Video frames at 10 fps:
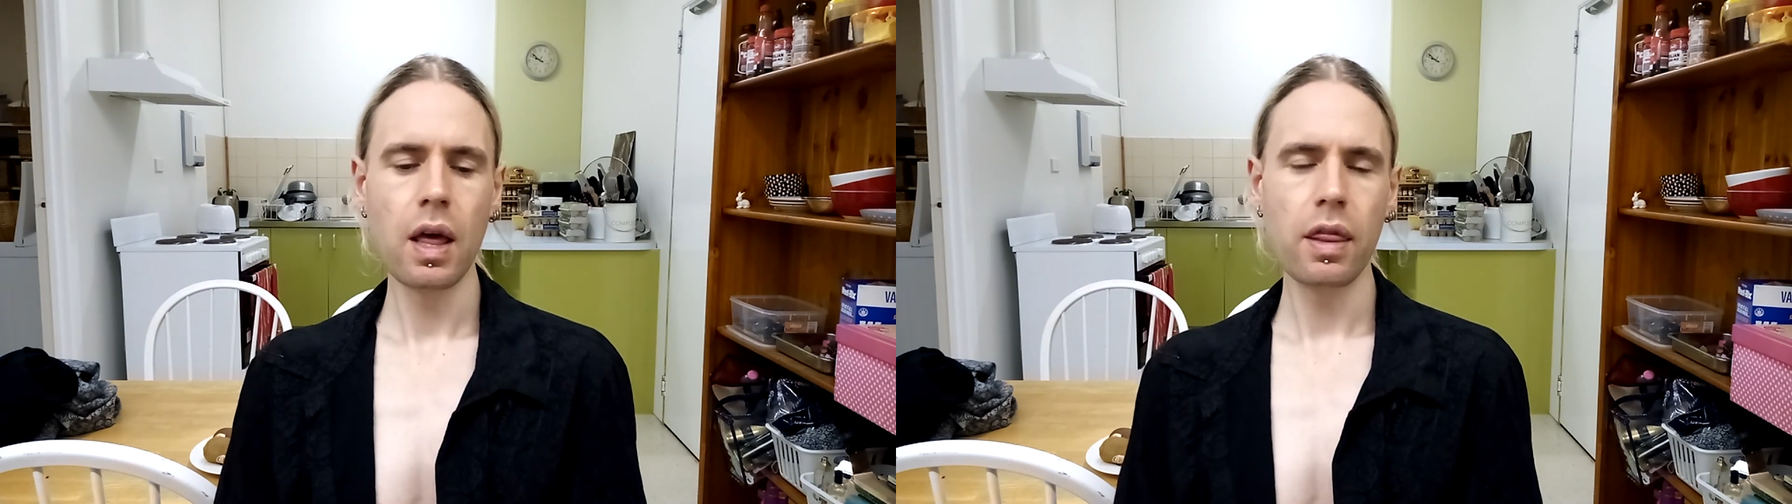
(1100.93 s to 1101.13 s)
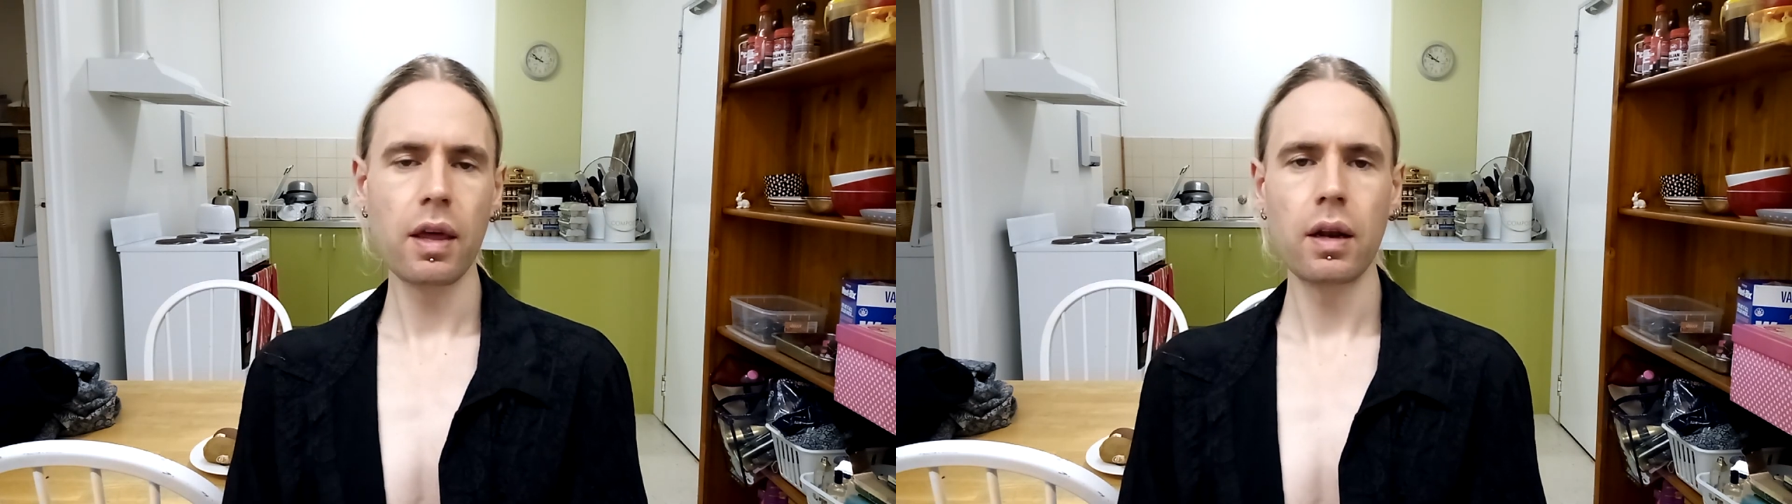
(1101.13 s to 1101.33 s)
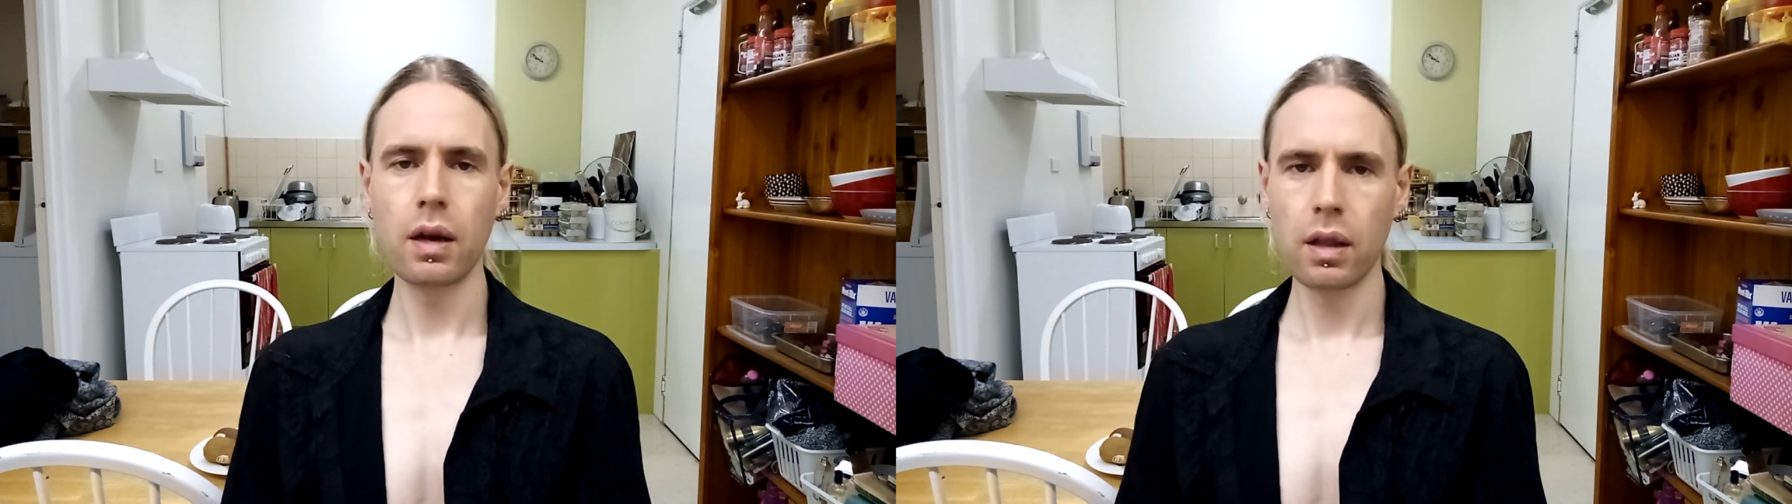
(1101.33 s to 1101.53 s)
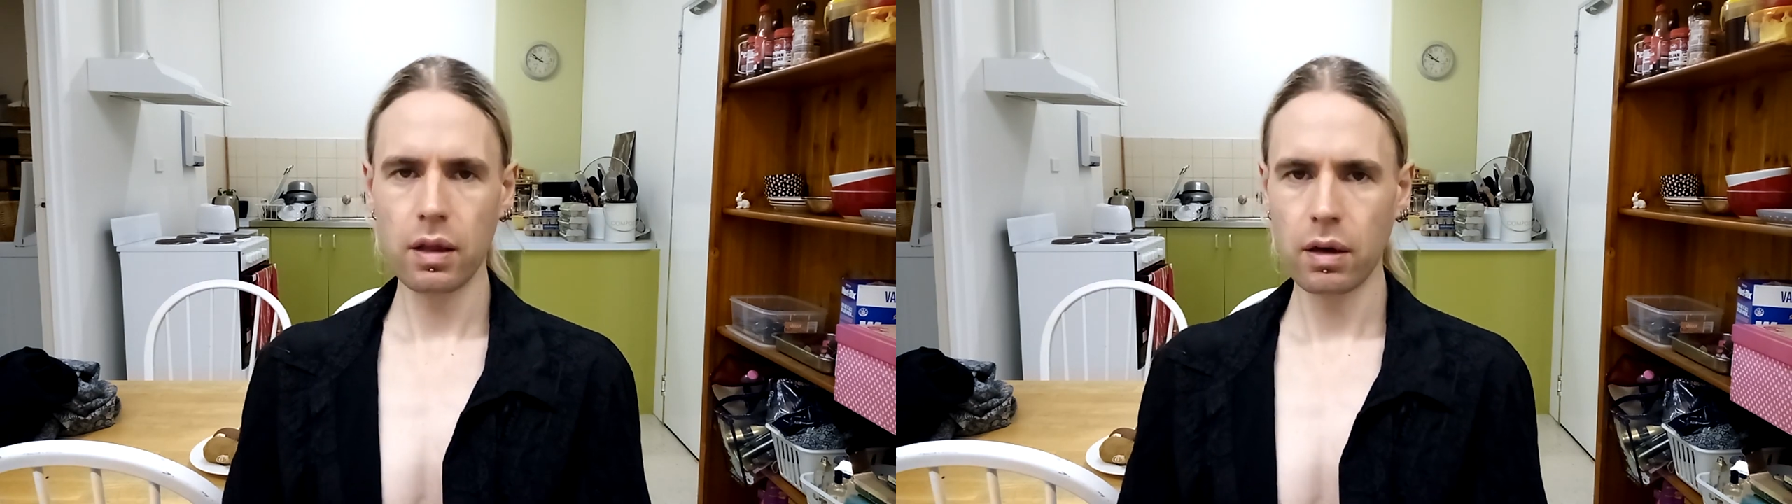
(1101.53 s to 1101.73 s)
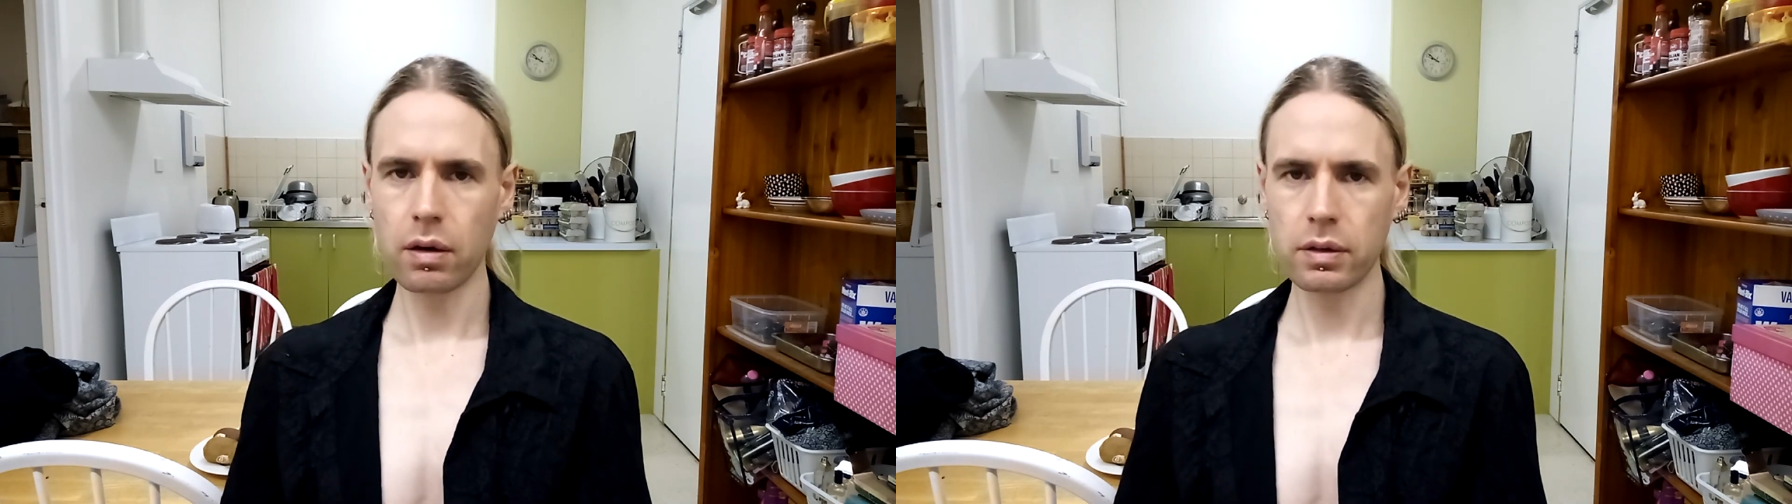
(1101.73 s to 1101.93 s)
than the
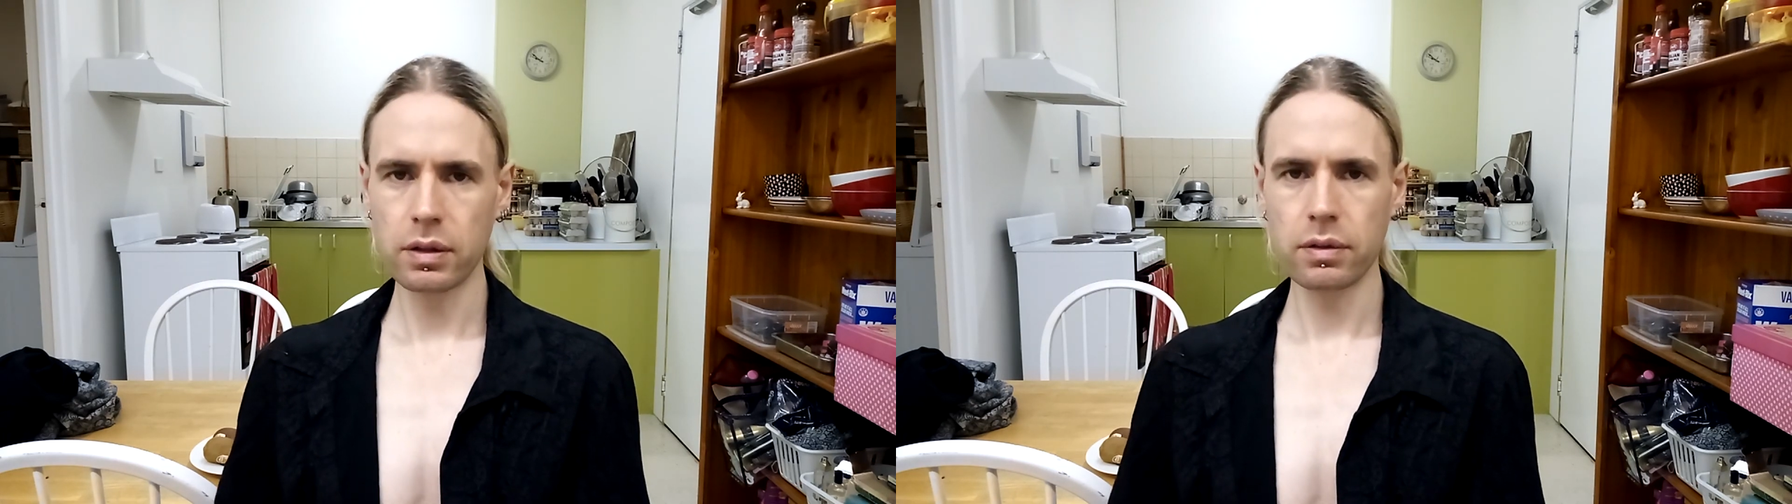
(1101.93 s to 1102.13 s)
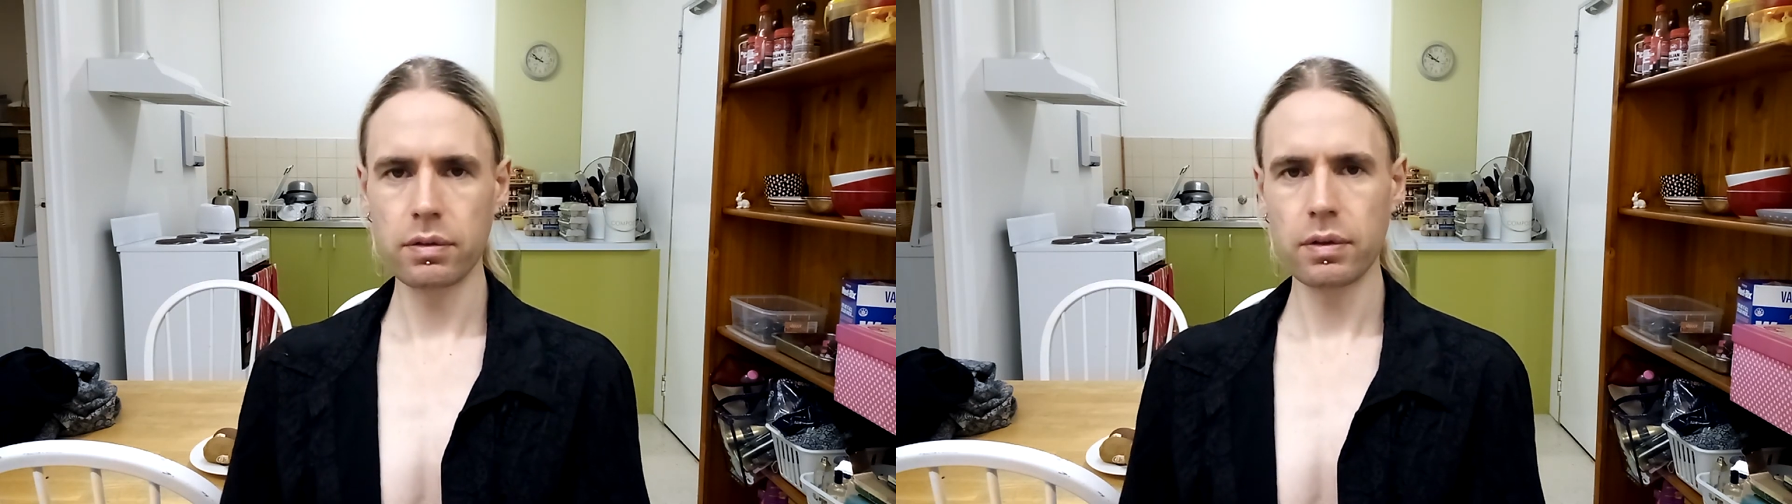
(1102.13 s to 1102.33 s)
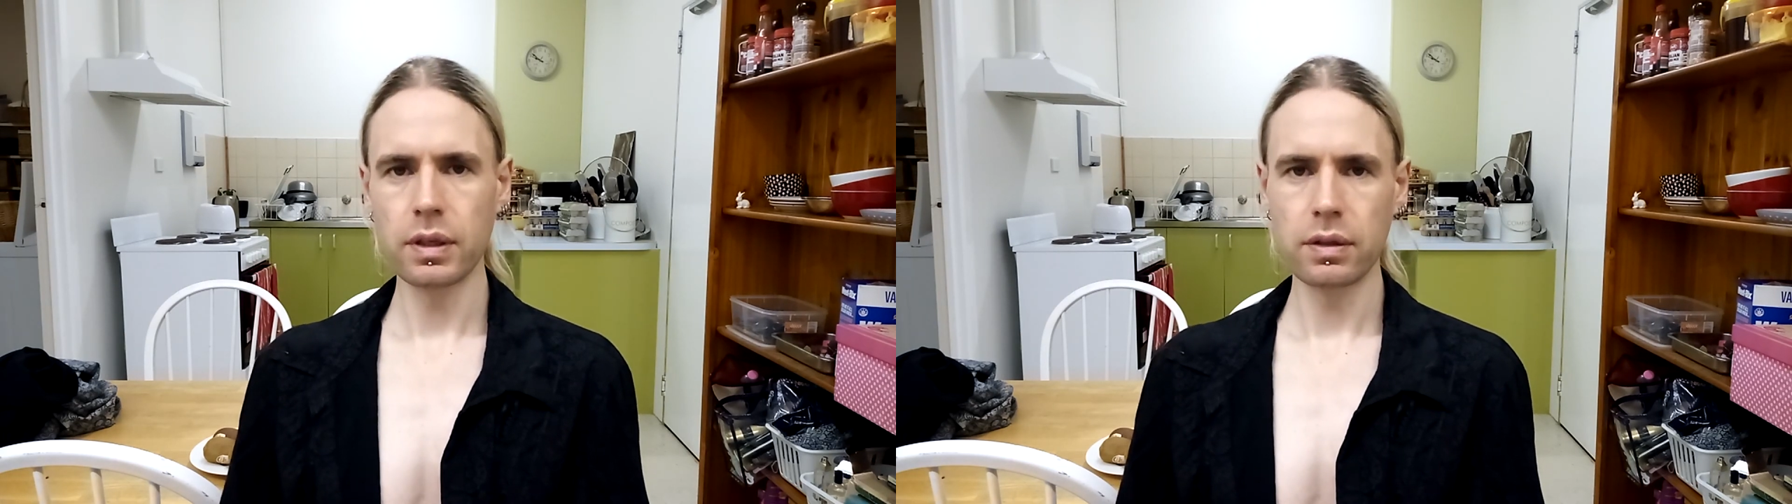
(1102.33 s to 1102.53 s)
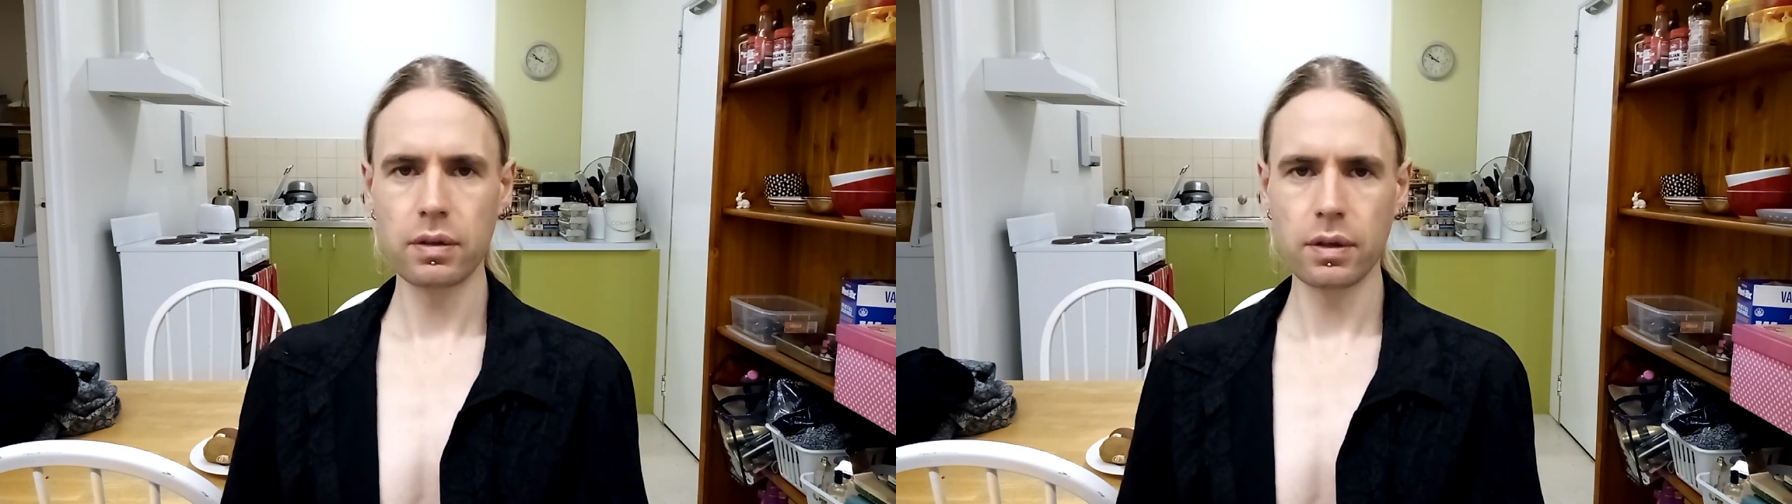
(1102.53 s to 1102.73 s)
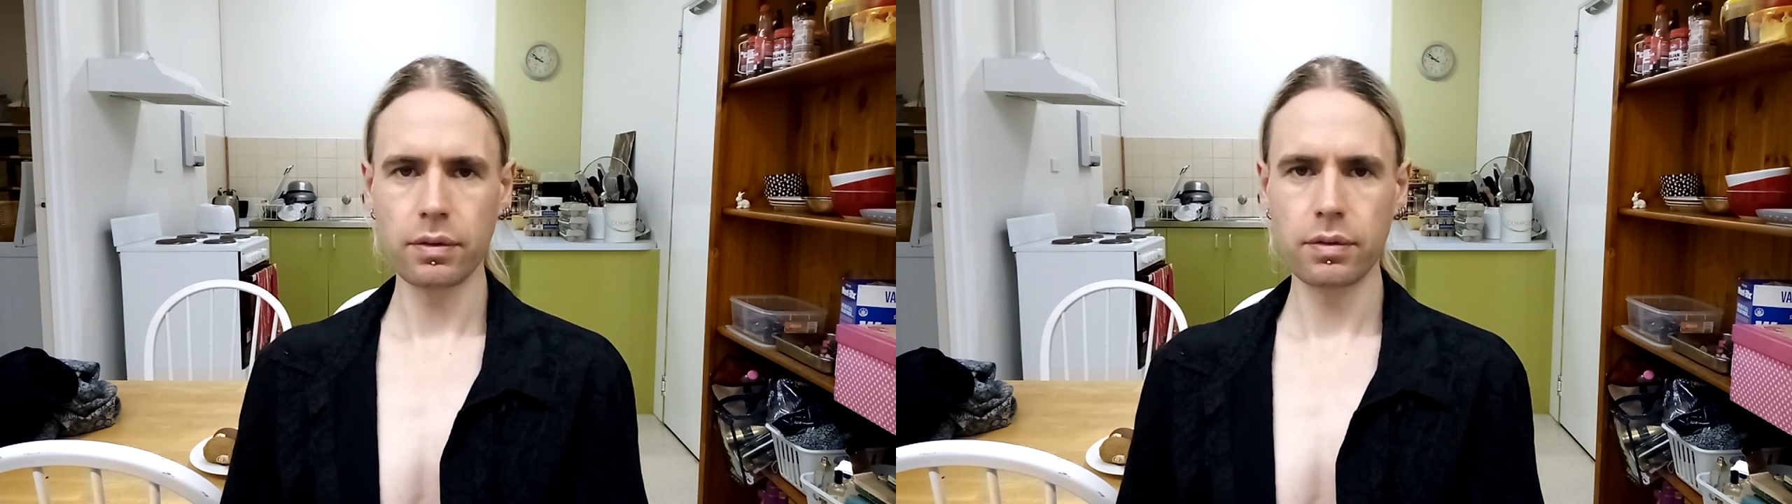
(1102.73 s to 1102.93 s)
octave itself.